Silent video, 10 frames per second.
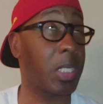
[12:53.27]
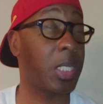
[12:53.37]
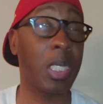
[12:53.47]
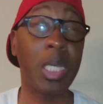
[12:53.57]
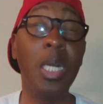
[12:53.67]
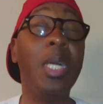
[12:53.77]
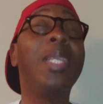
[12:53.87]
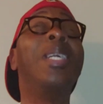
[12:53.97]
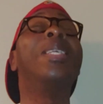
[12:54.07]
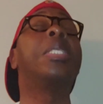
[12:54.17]
sick of
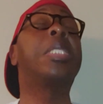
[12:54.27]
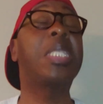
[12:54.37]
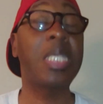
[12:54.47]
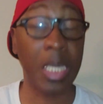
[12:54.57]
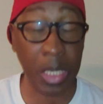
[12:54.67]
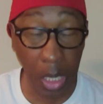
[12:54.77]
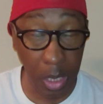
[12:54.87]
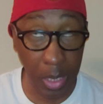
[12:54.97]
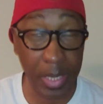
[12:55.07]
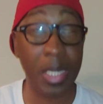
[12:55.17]
it, sick
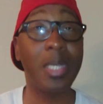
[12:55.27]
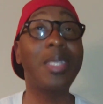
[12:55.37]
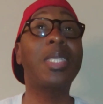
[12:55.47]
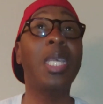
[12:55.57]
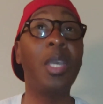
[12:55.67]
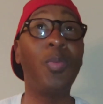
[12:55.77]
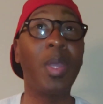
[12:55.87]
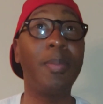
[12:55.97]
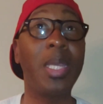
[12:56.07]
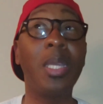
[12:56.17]
of it. Say it
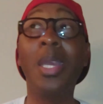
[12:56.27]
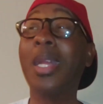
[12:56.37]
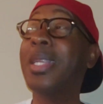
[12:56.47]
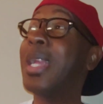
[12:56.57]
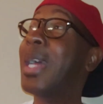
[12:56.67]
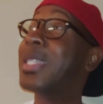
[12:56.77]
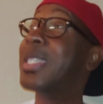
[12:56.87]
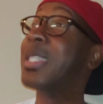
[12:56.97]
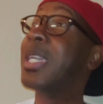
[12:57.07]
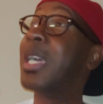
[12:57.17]
with me. Not
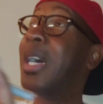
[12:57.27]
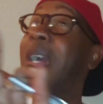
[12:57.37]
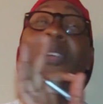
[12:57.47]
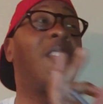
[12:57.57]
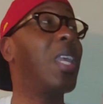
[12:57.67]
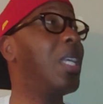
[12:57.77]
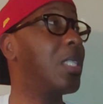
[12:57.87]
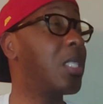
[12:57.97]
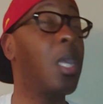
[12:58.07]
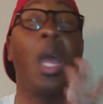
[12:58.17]
sick of
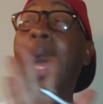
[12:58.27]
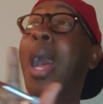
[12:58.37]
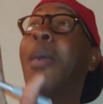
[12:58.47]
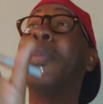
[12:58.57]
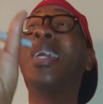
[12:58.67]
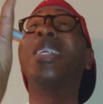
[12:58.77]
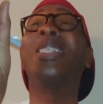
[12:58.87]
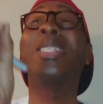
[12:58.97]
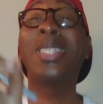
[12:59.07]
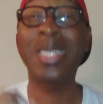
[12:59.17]
it. I'm
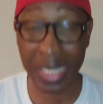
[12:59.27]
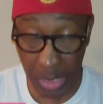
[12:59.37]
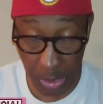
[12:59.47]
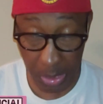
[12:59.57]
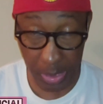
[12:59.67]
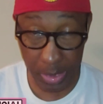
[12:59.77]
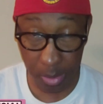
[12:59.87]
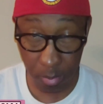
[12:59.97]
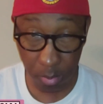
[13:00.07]
sick of it.